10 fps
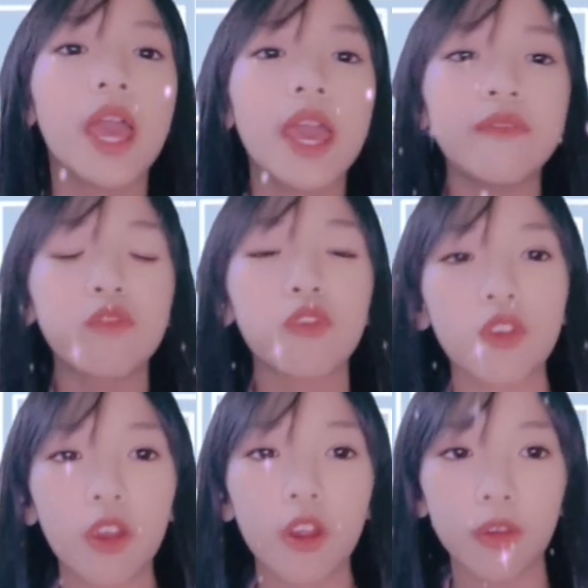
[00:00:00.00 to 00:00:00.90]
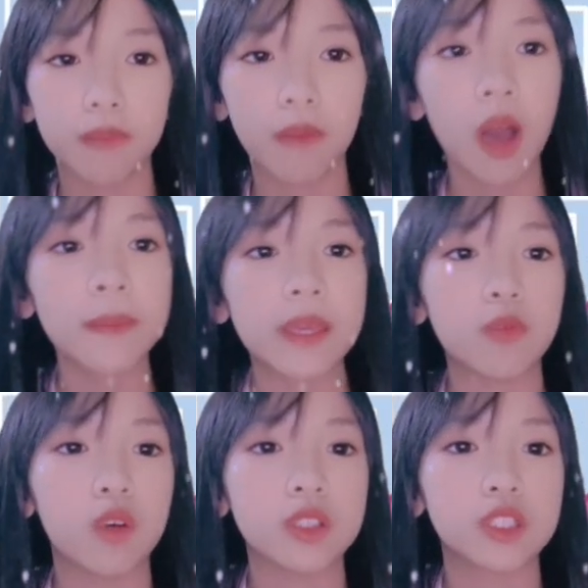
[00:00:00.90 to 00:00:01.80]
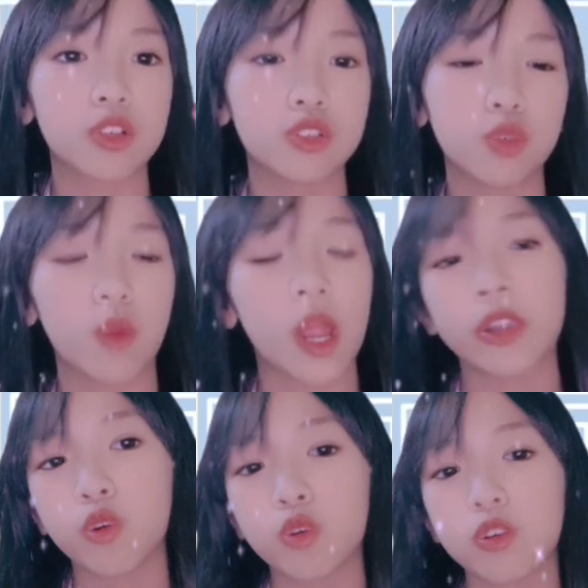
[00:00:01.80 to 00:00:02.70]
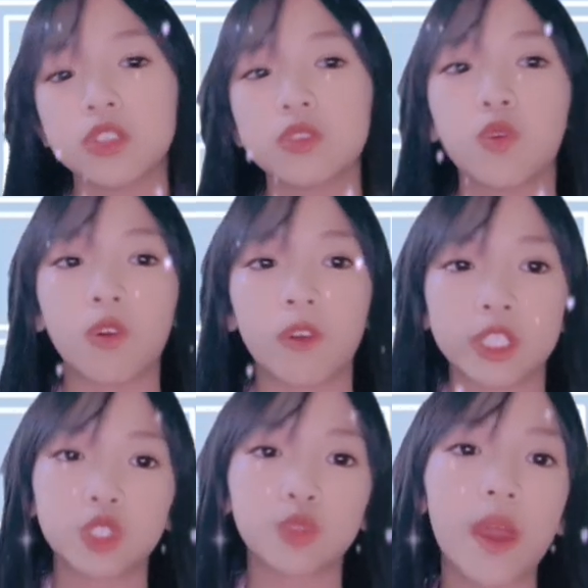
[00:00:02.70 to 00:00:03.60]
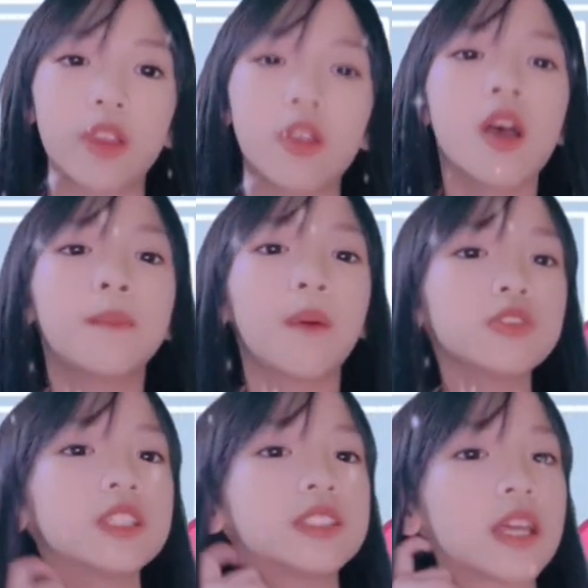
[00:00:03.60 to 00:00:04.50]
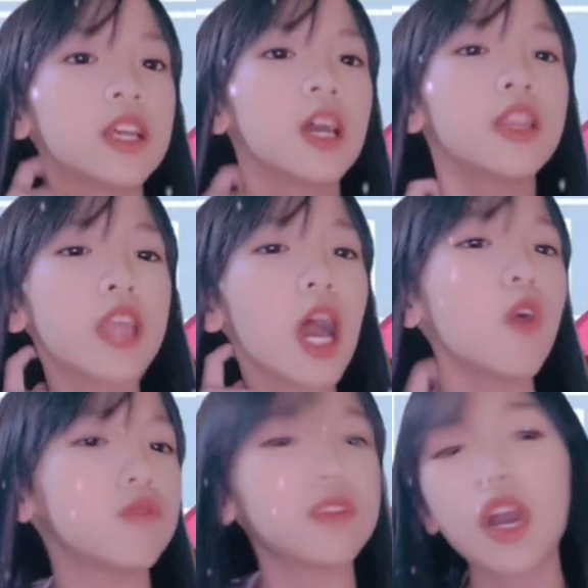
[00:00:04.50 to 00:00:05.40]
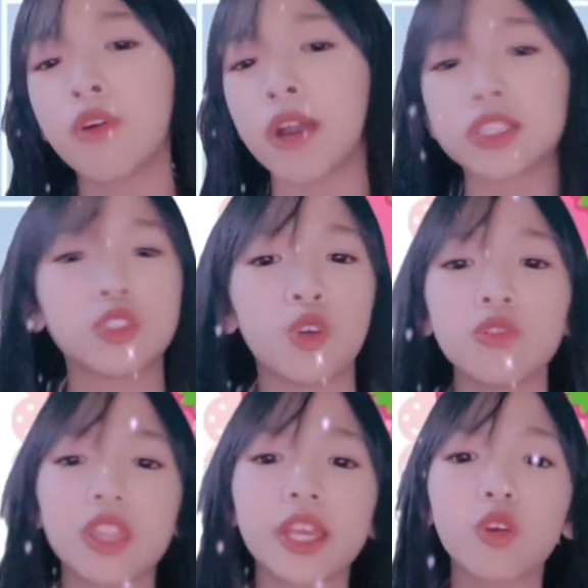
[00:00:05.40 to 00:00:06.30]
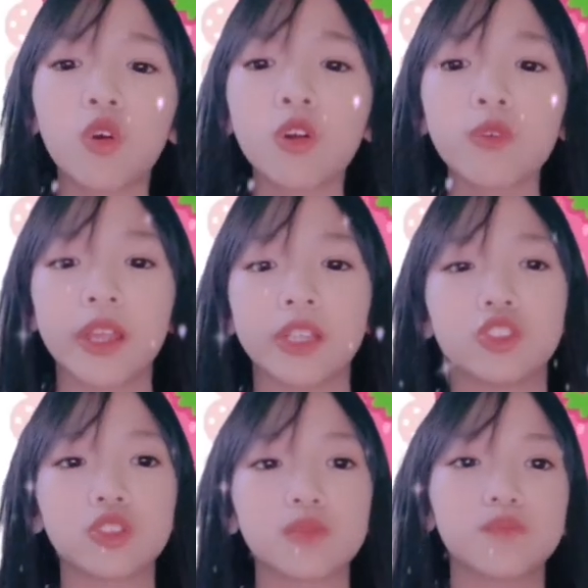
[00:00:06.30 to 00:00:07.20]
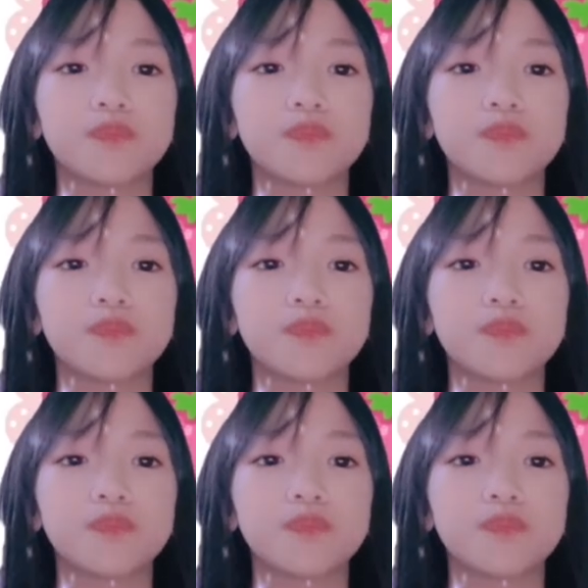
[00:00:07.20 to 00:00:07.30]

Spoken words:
If her mommy wants her to wear an orange sweater, Posy said, "No, no, I don't like orange."